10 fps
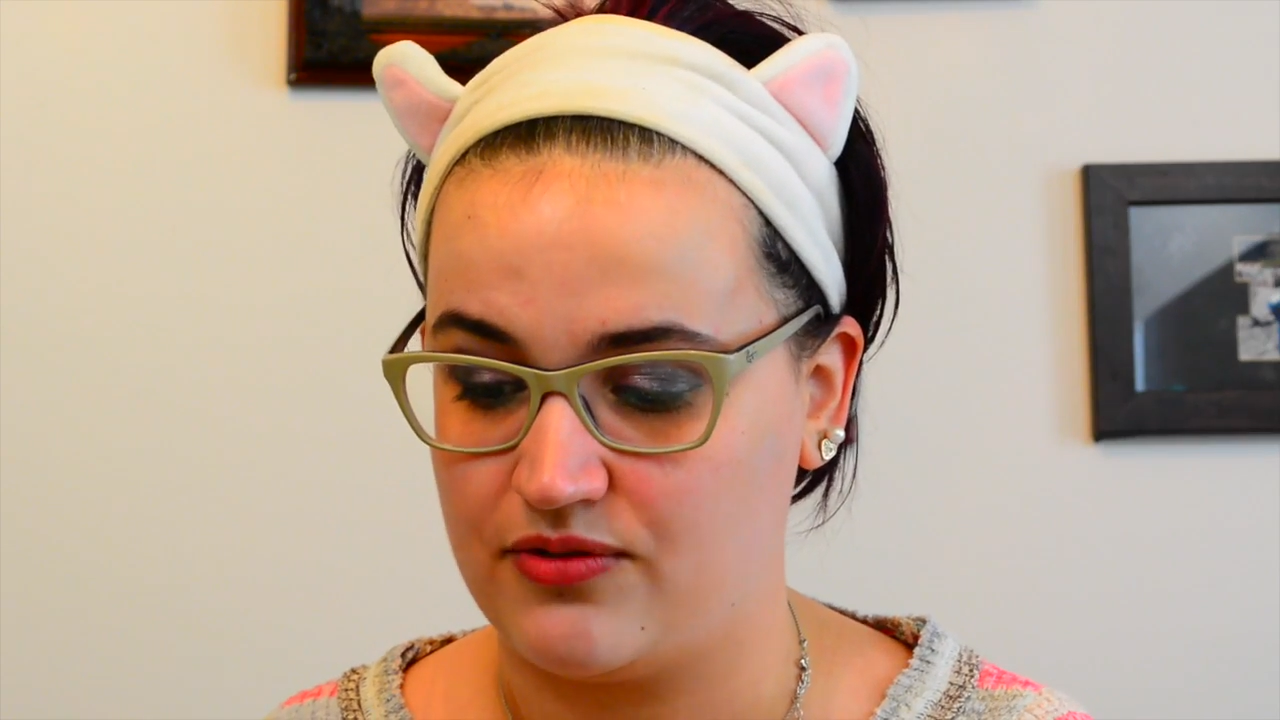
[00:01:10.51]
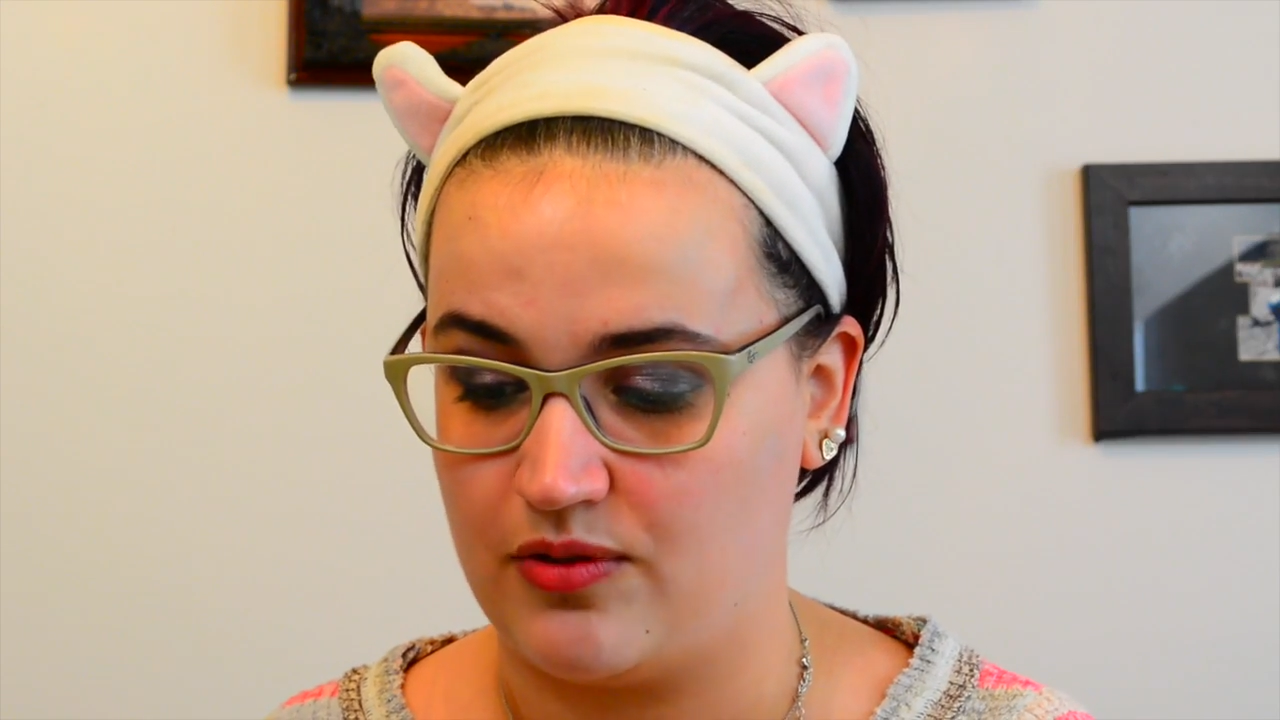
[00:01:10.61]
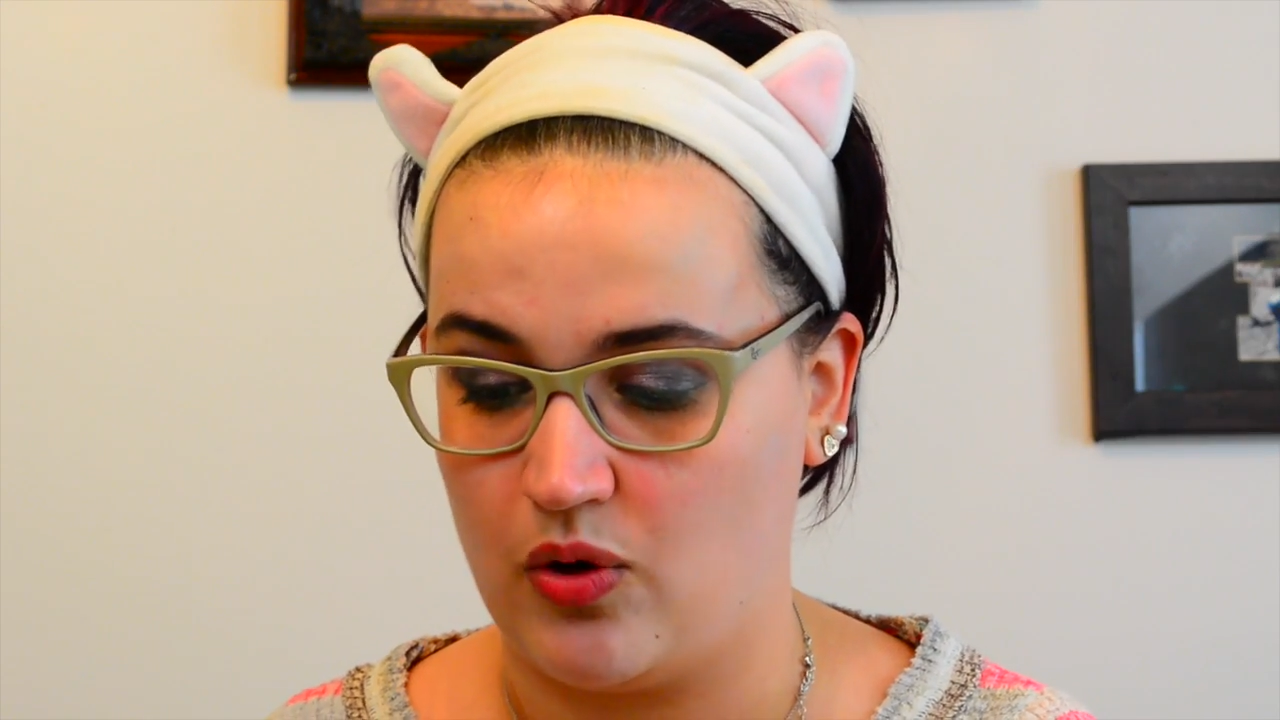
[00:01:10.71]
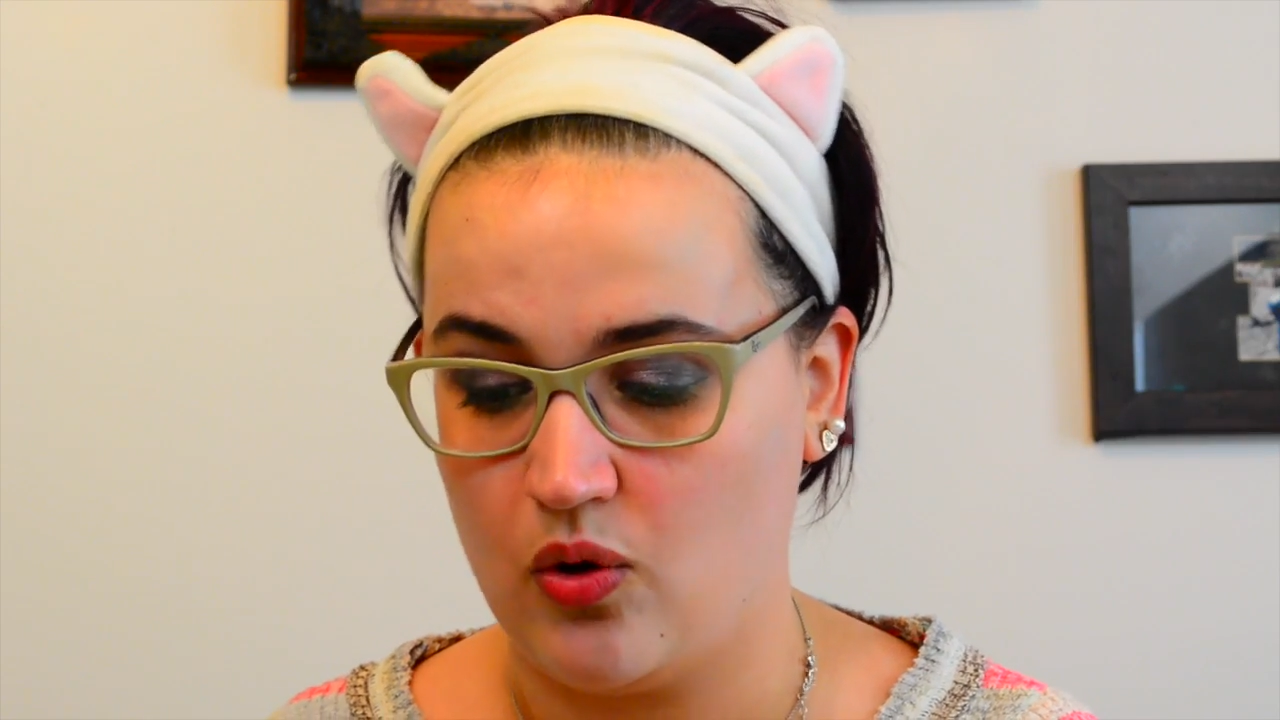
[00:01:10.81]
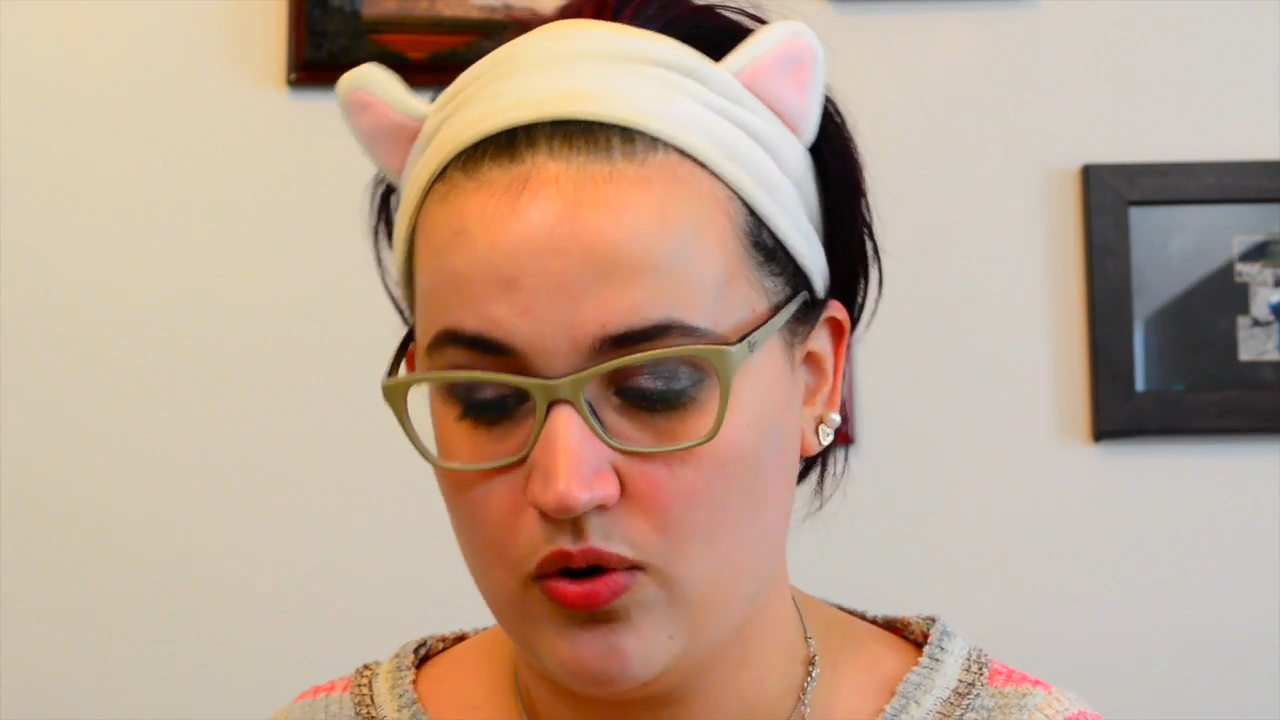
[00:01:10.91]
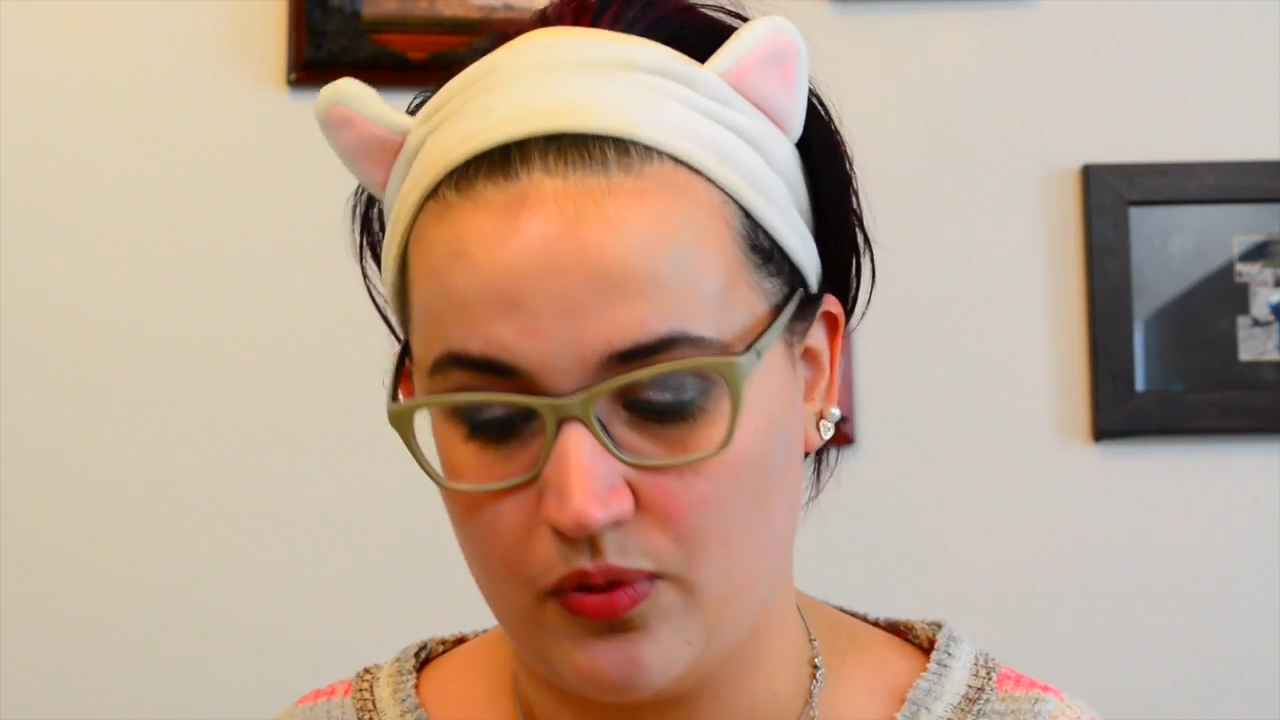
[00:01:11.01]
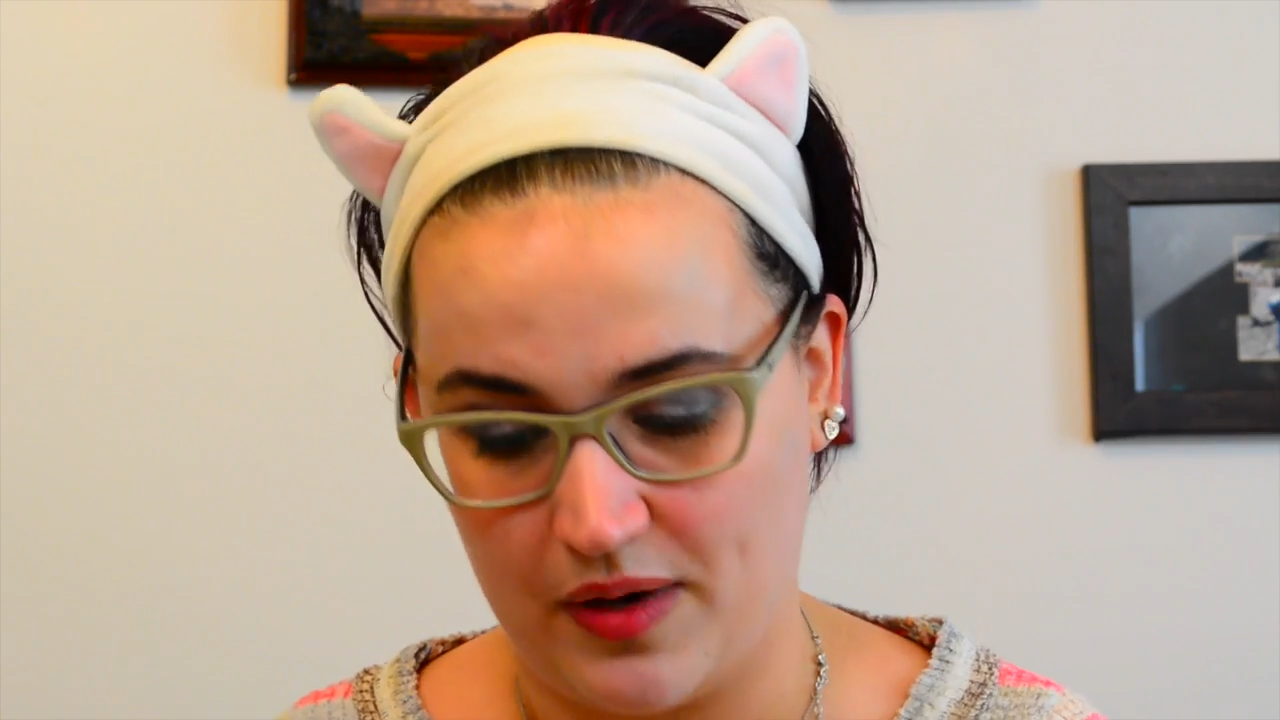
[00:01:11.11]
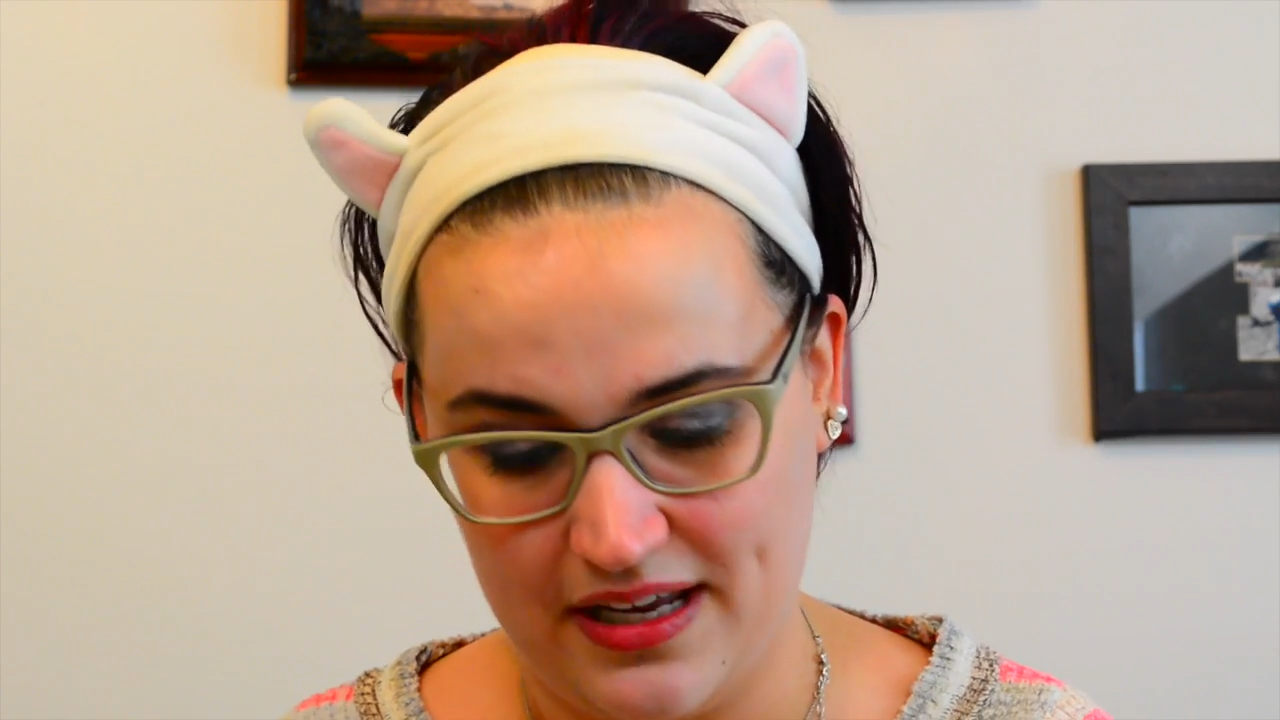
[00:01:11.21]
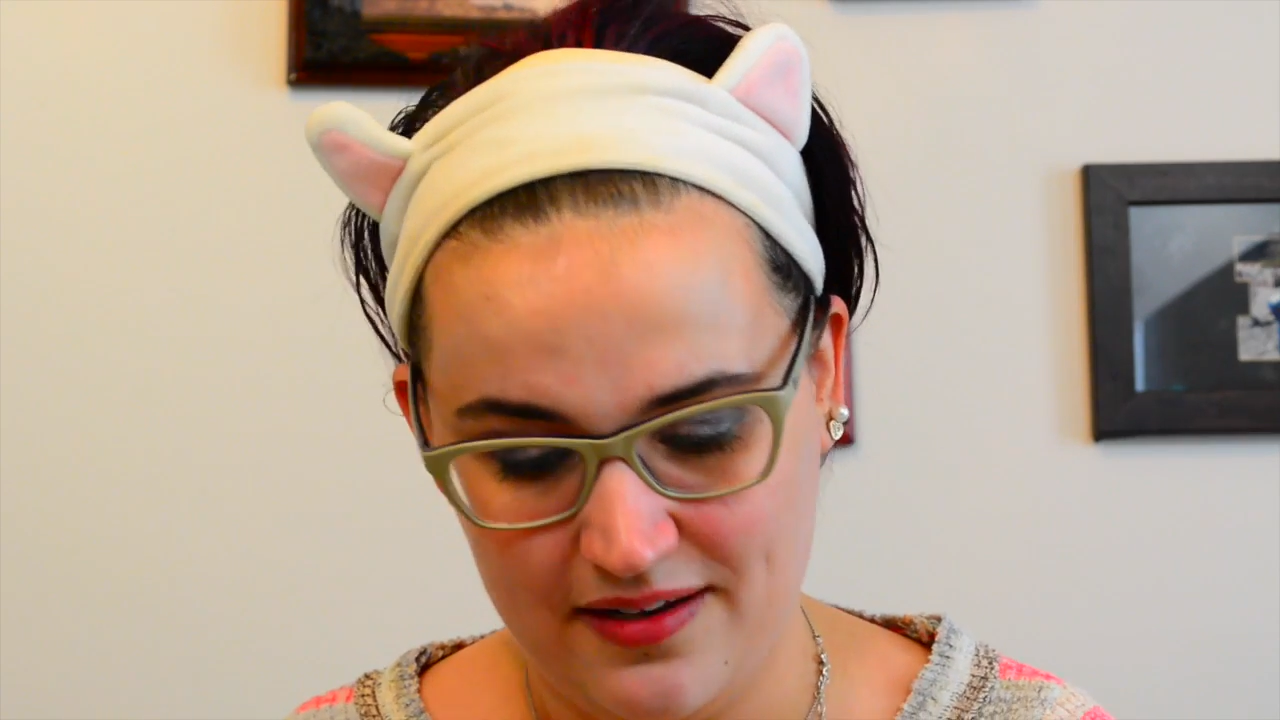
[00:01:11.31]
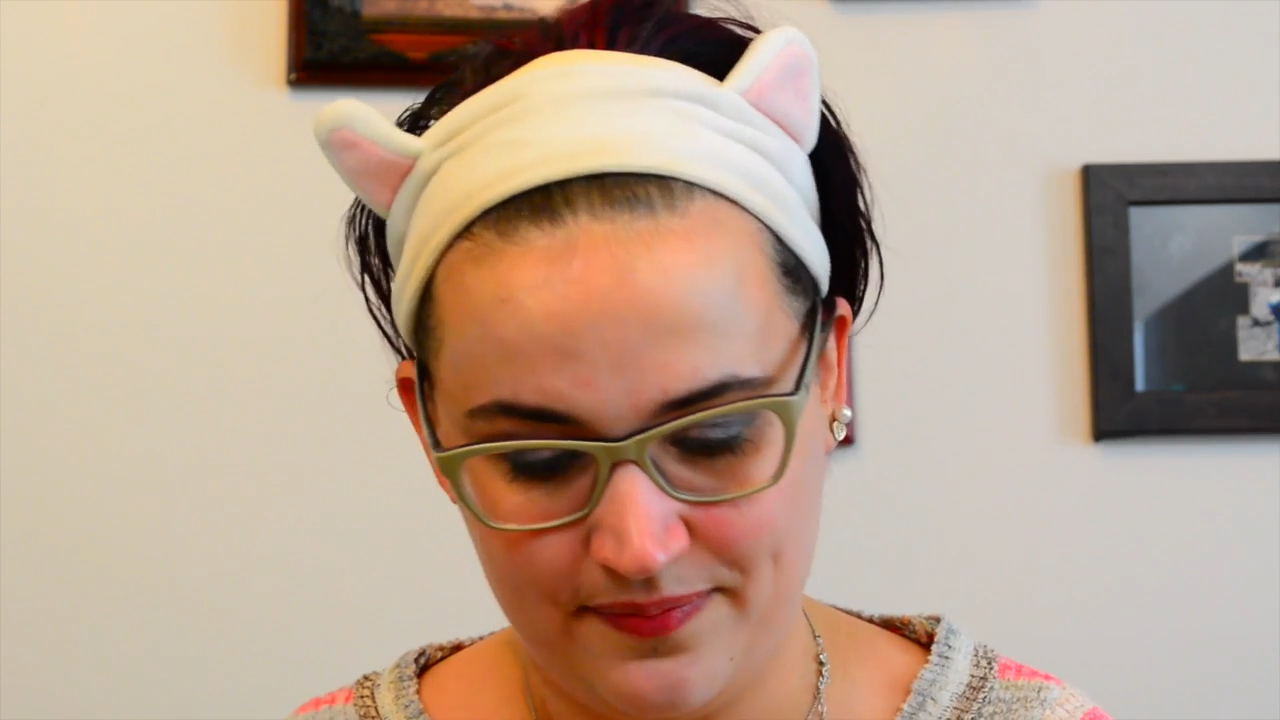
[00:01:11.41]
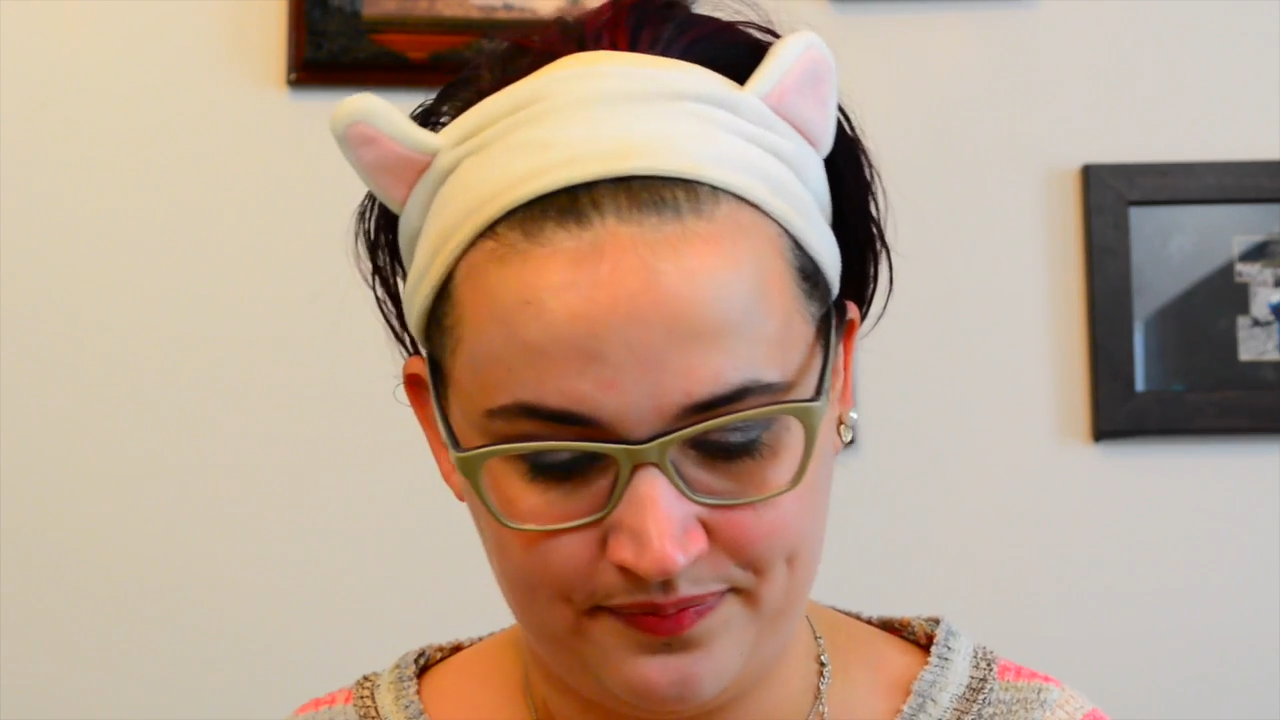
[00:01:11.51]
is from Ohui,